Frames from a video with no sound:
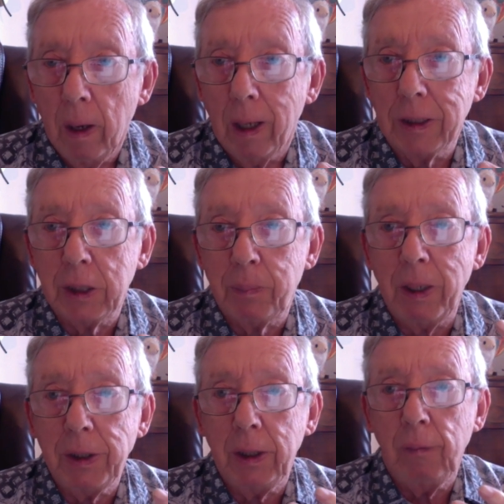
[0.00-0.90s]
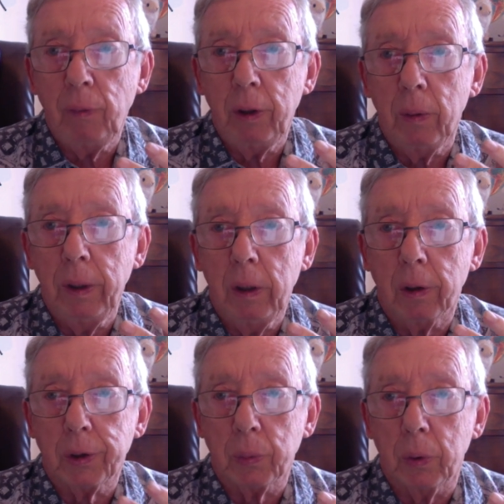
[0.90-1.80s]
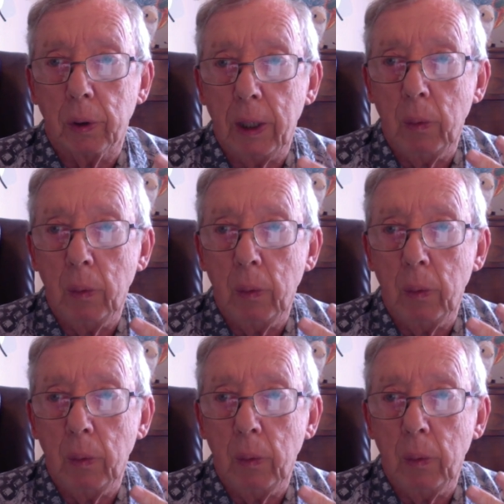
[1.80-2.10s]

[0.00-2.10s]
Especially if we're doing God's work,